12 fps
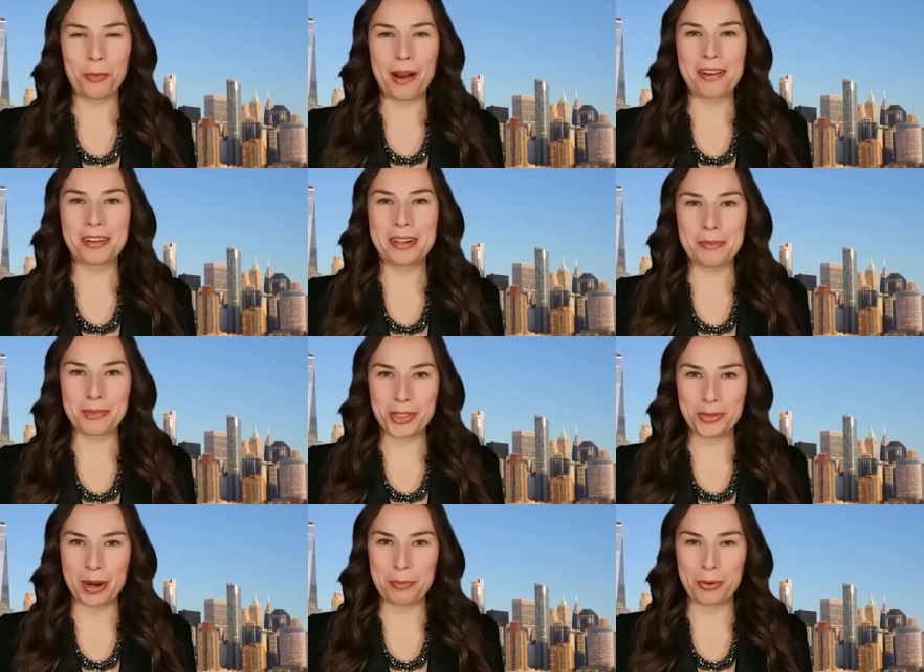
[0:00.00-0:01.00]
Welcome
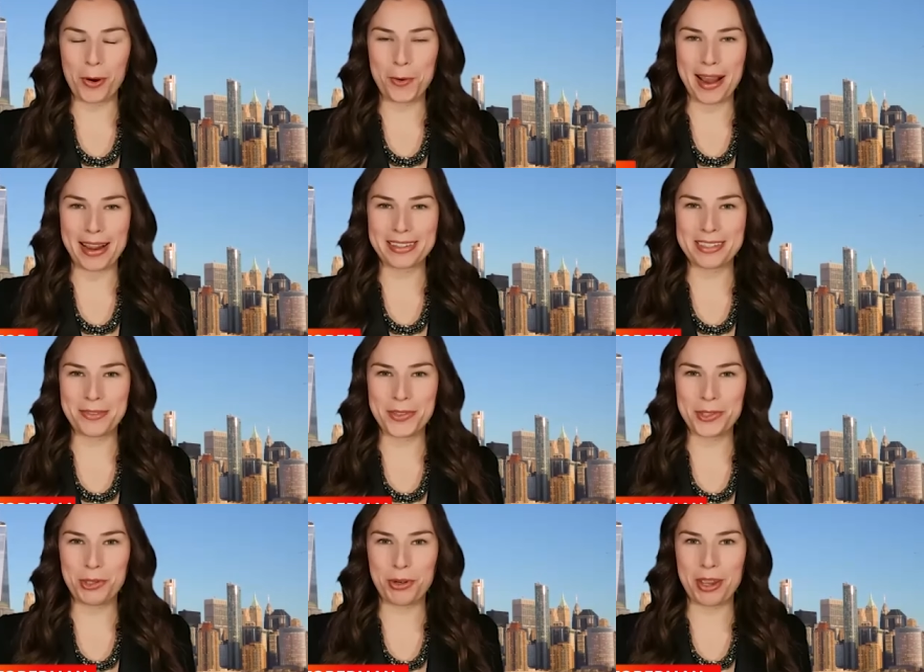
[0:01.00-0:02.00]
to our proactive
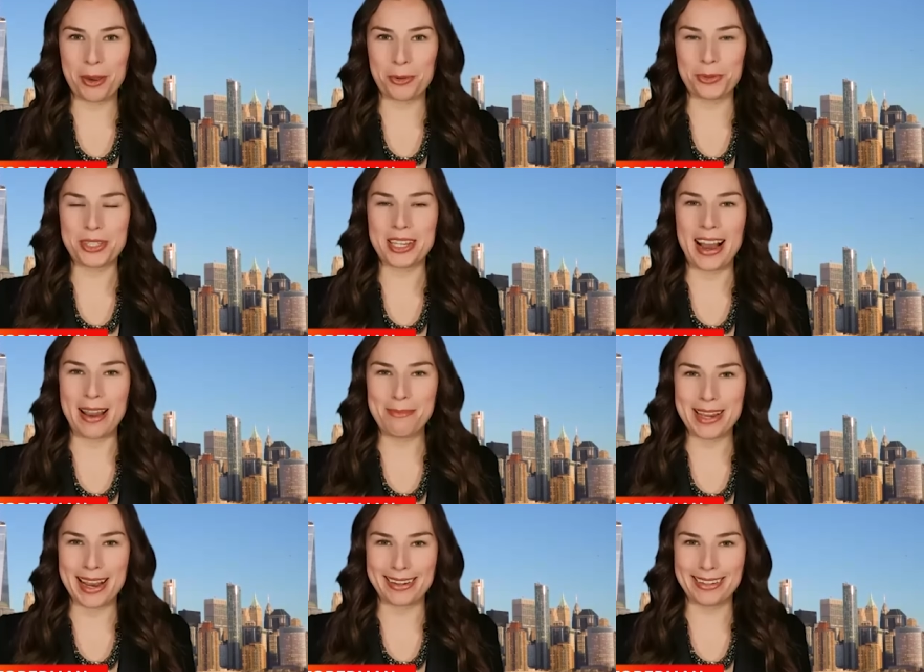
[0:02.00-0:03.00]
studios. I'm
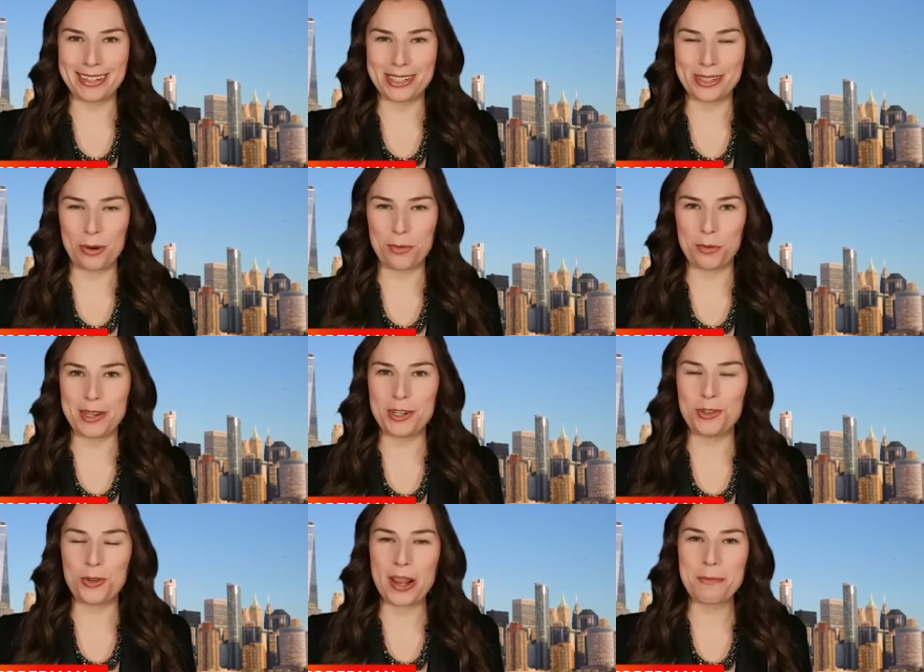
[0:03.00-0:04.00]
Natalie Stoberman,
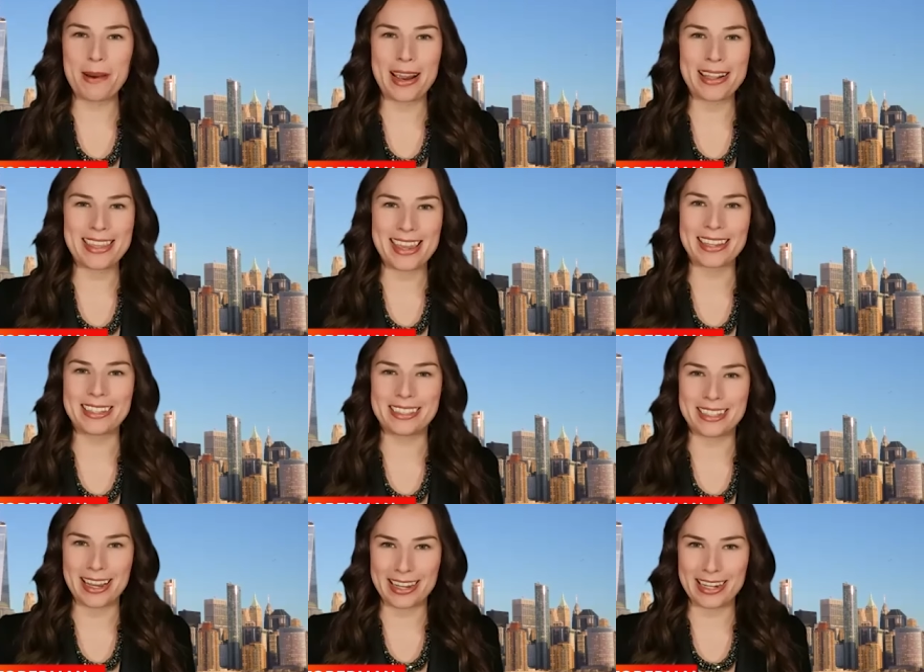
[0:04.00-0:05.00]
joined by the
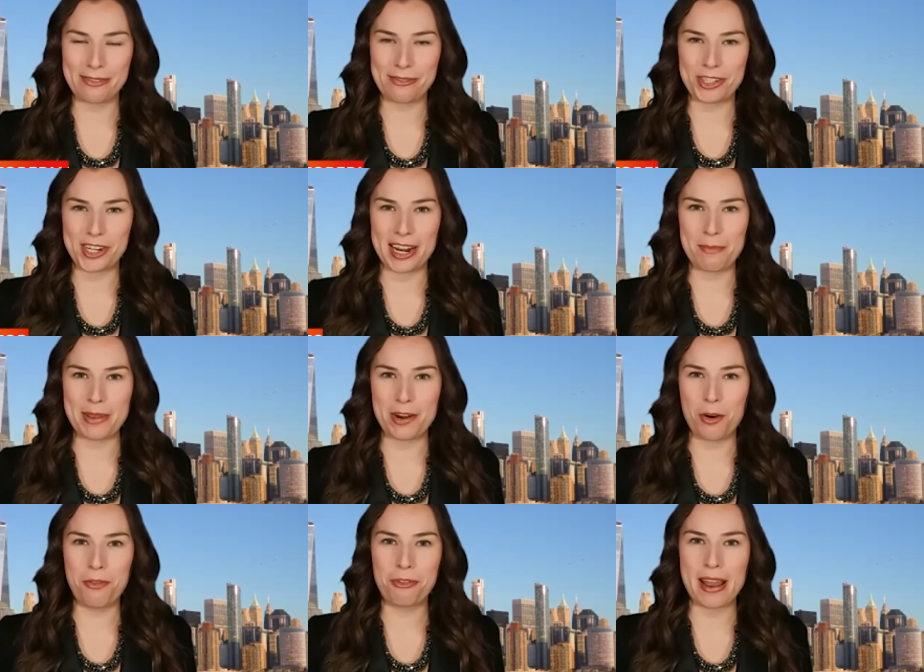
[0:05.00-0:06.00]
executive chairman
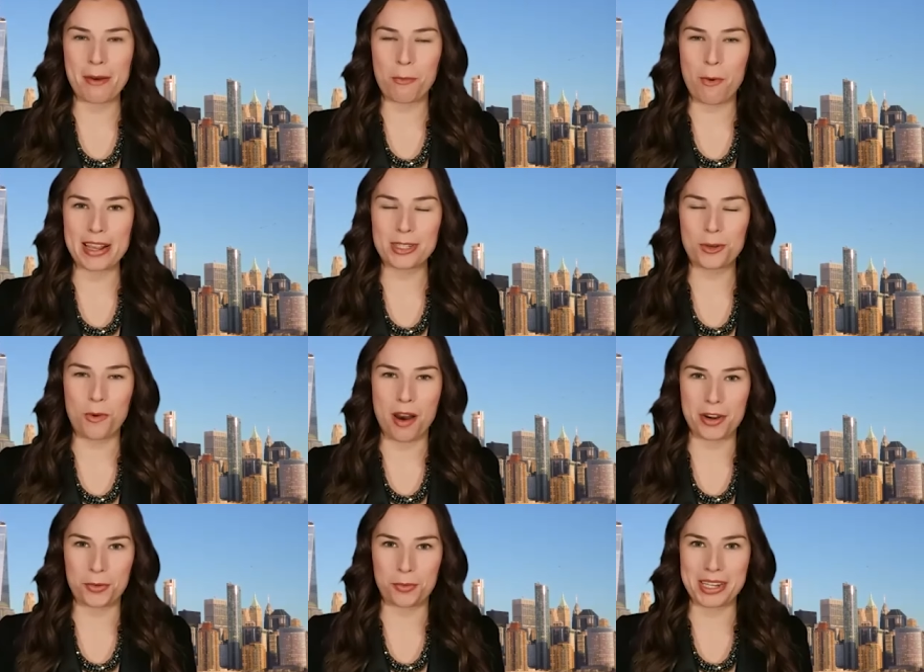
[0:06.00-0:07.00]
over at
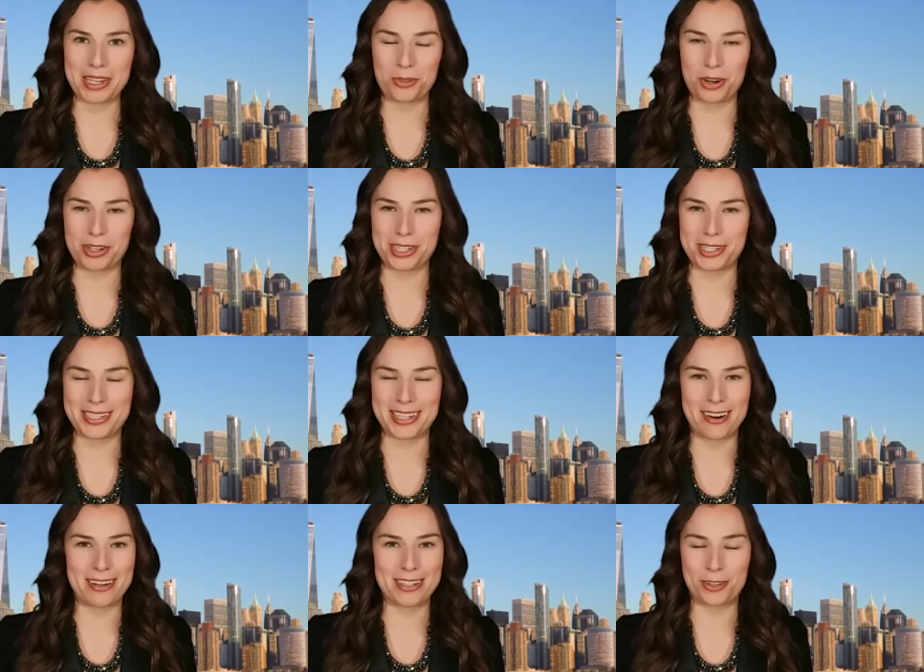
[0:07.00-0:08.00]
Westwater Resources,
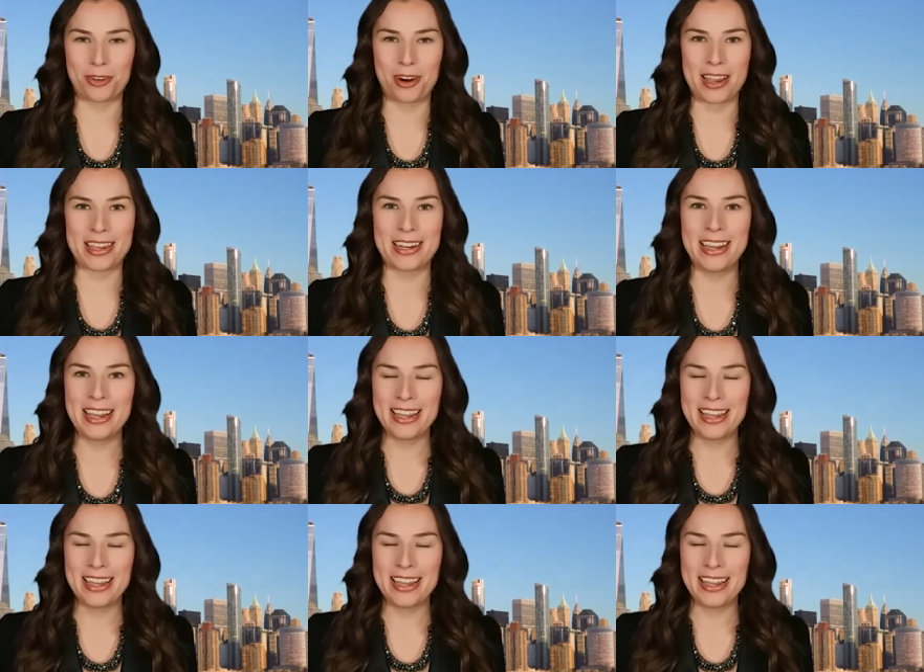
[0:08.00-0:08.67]
Terence Cryan.